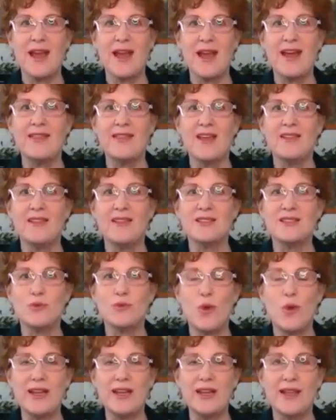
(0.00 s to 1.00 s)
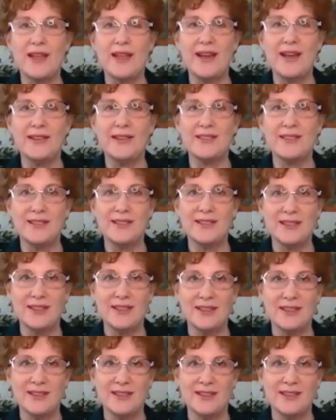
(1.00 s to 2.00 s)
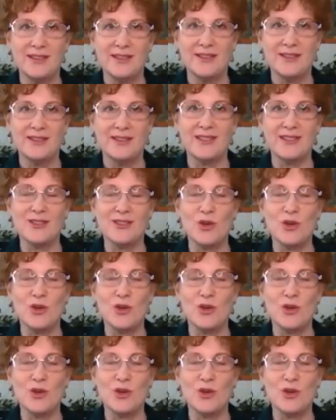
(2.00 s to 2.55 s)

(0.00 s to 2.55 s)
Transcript: And then this white light, this